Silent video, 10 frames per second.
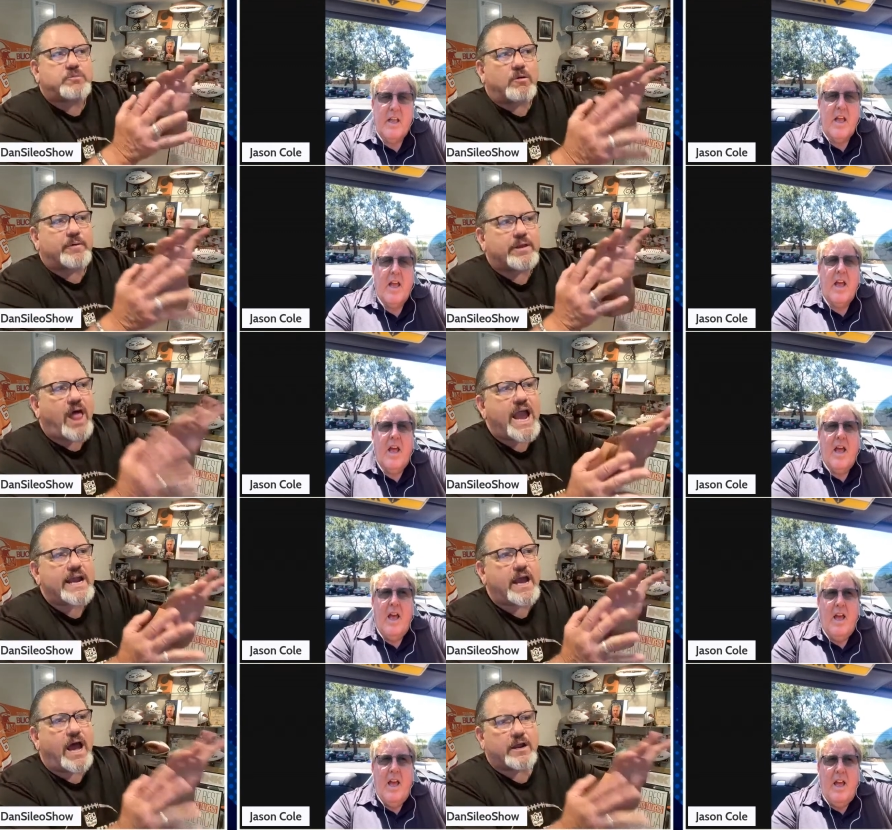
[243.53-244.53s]
Speaker 1: were
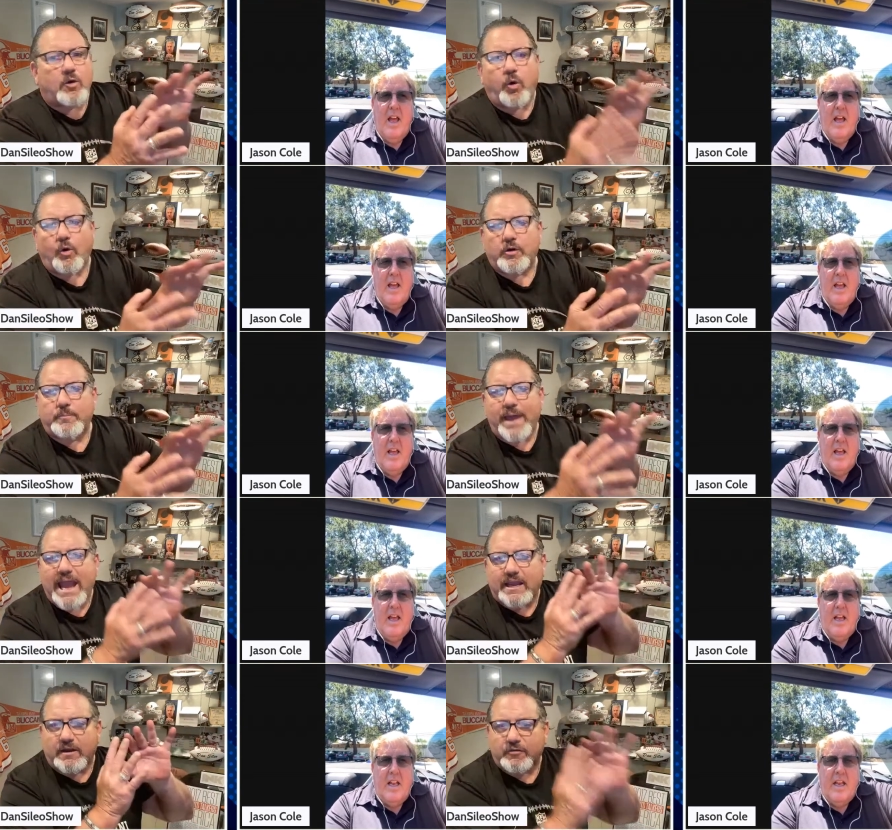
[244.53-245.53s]
reliant on a
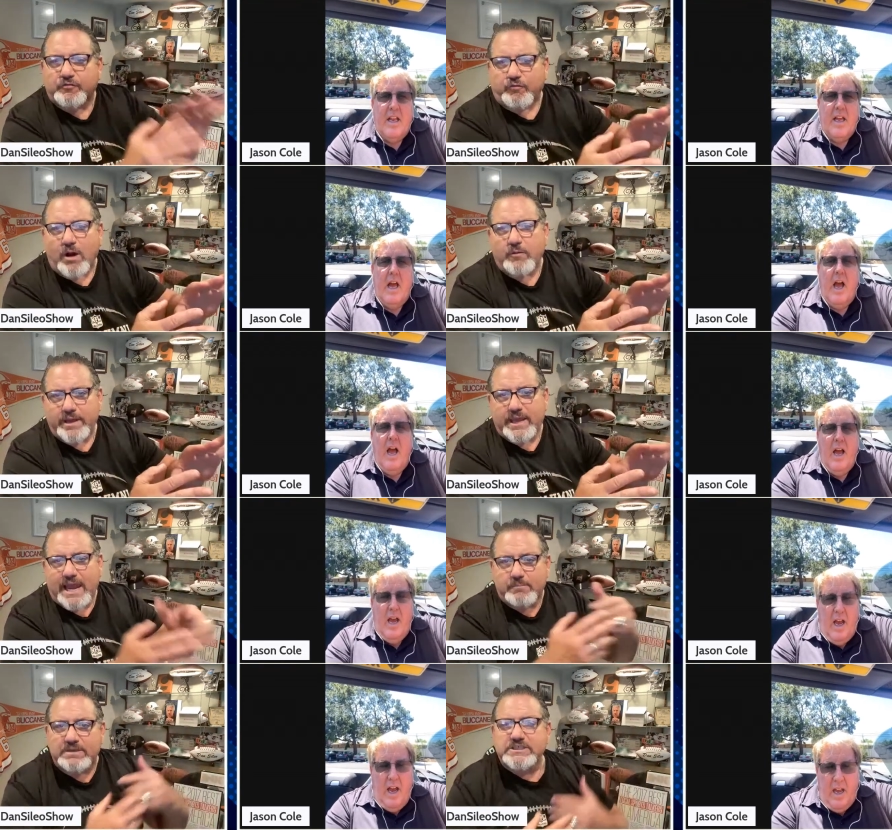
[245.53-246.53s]
quarterback and a throwing uh,
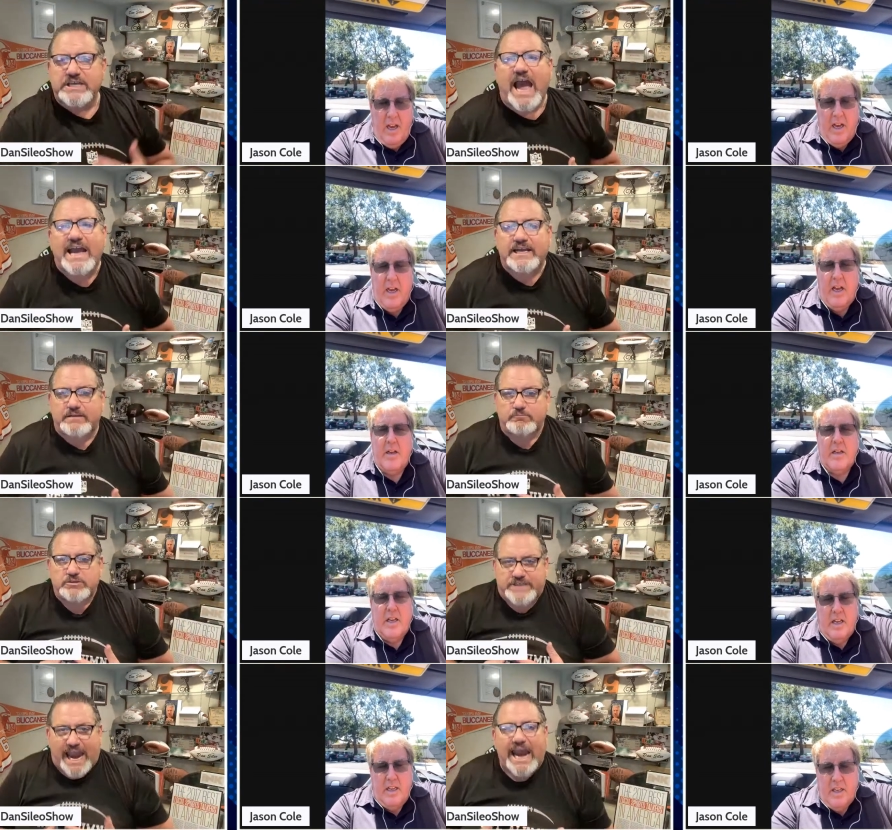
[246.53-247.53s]
game. This guy I, I,
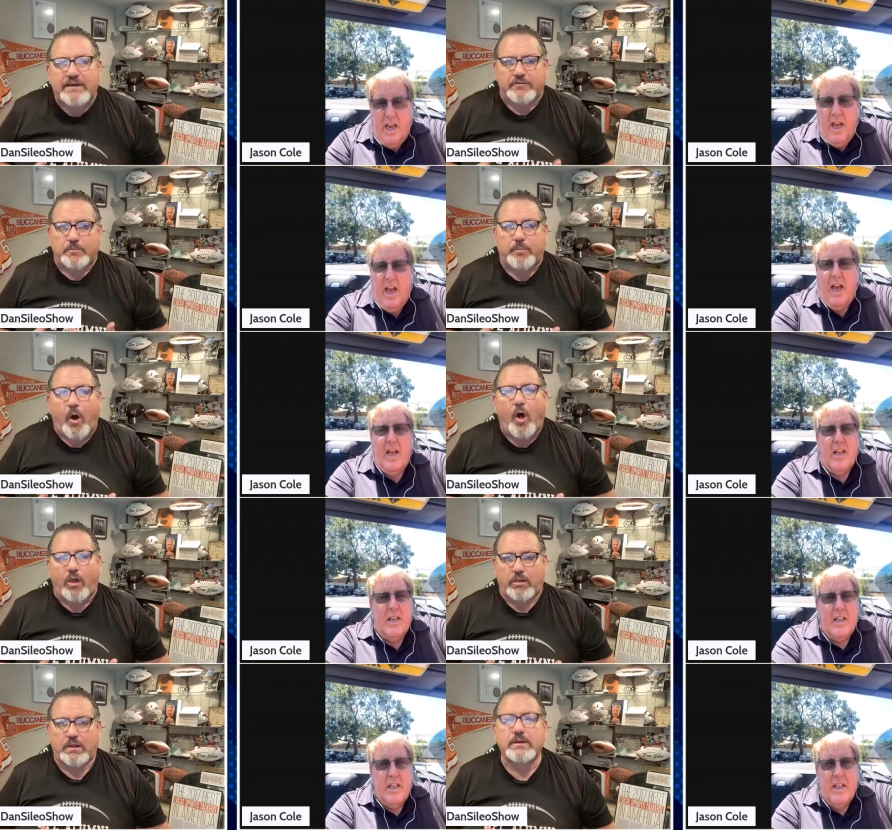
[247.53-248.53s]
was yeah, handed the
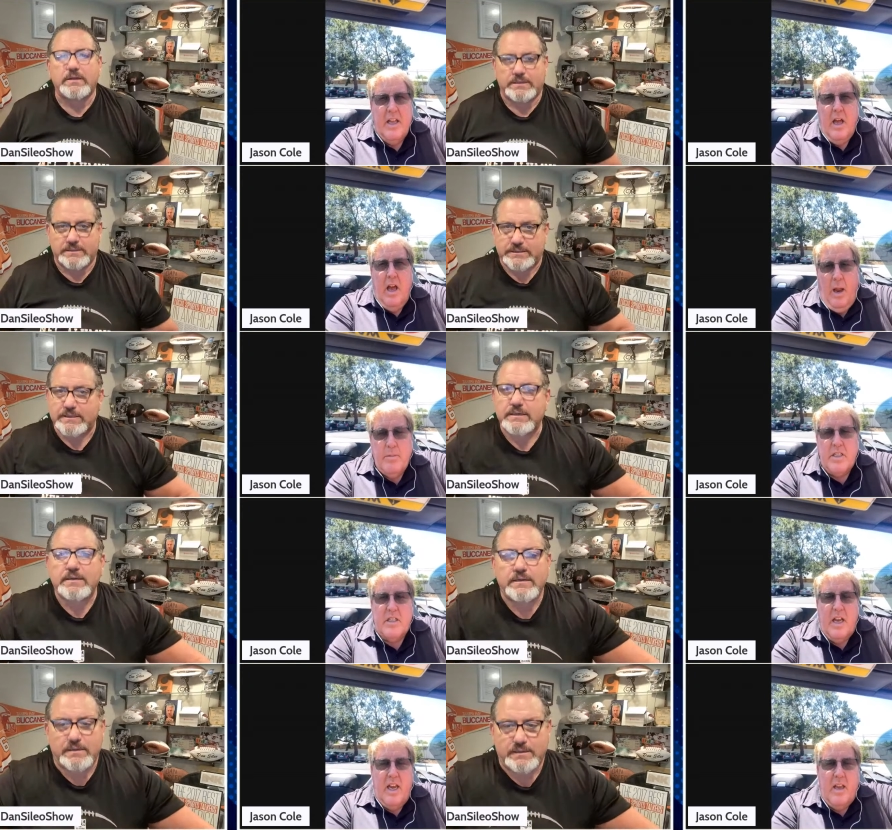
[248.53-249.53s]
ball.
Speaker 2: I'm just
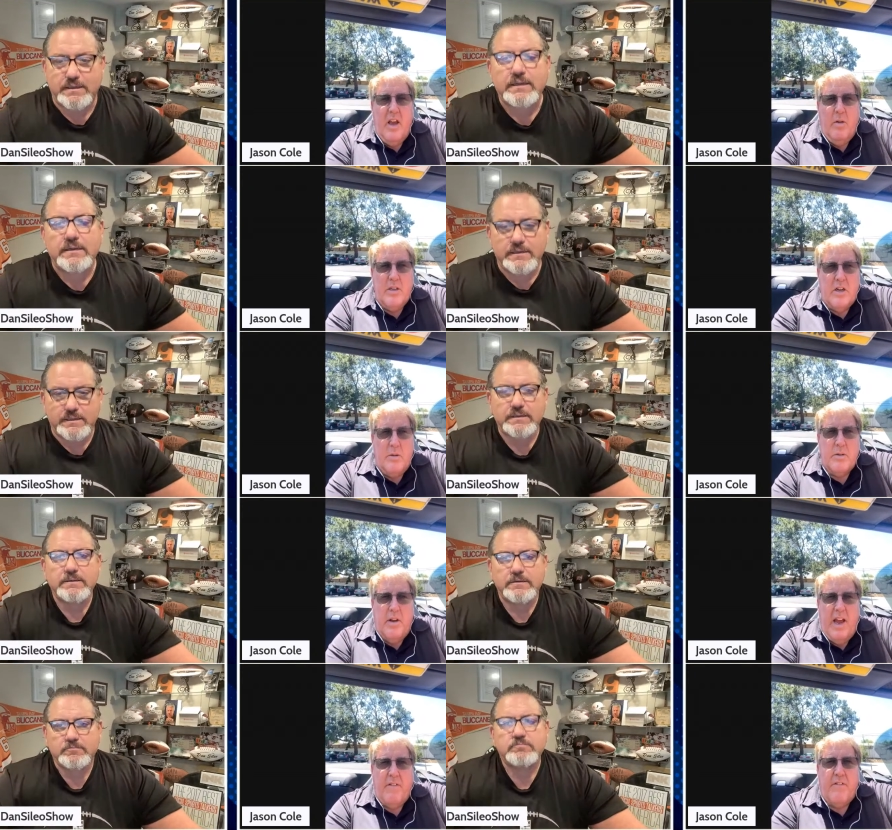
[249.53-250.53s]
saying, you know, in terms
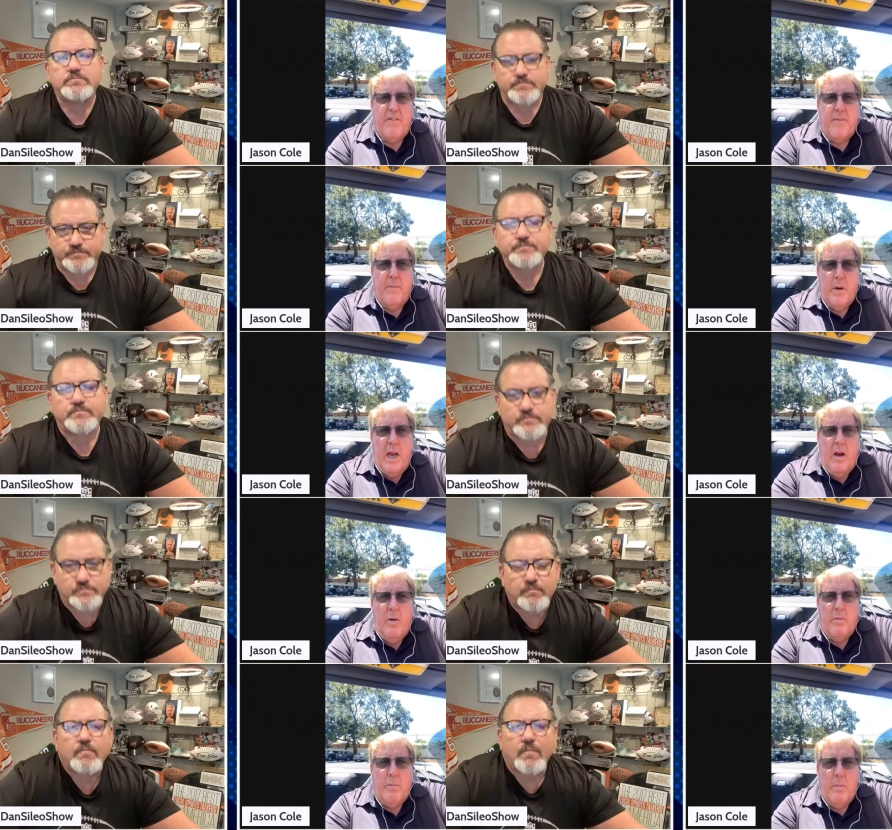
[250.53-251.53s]
of how
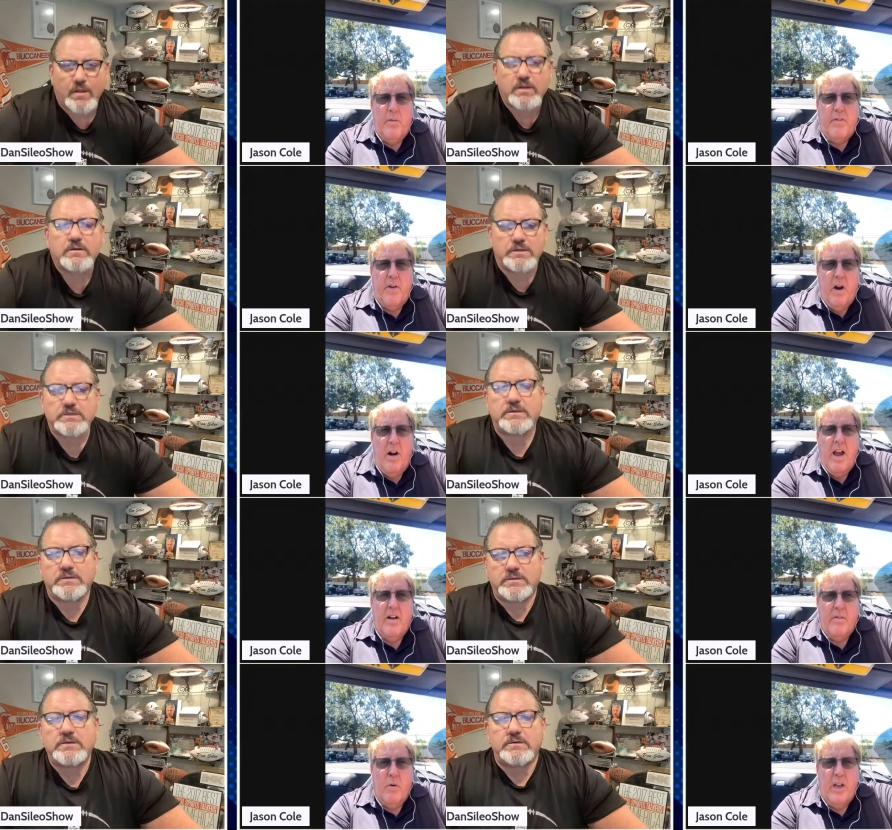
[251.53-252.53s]
how far out
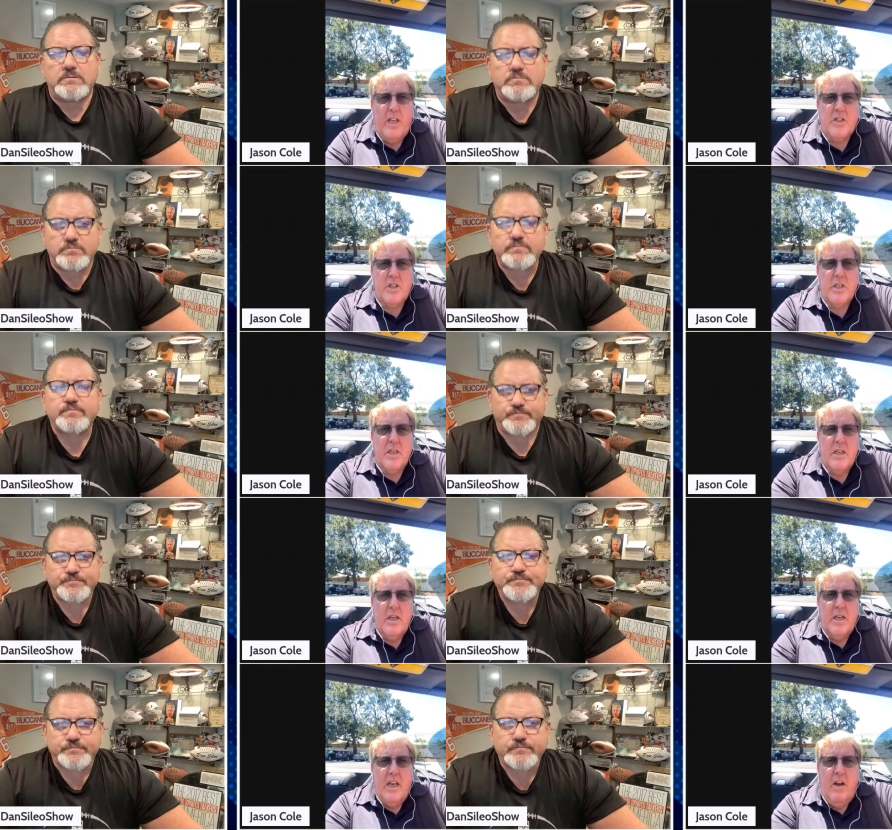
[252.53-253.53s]
of reach,
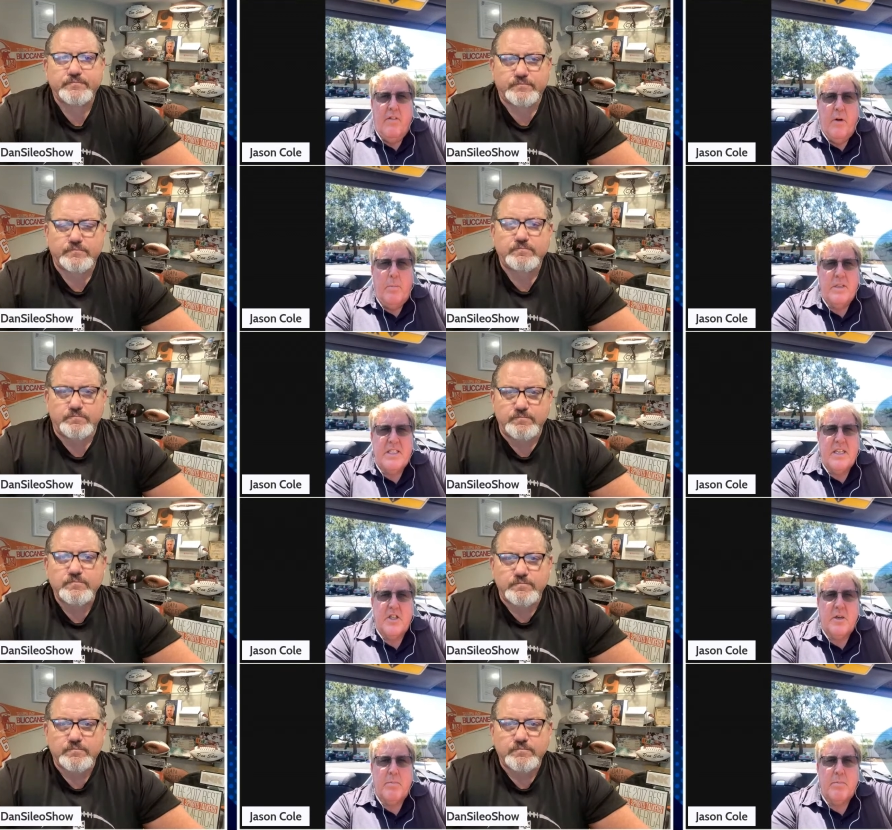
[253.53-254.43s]
you know, for a position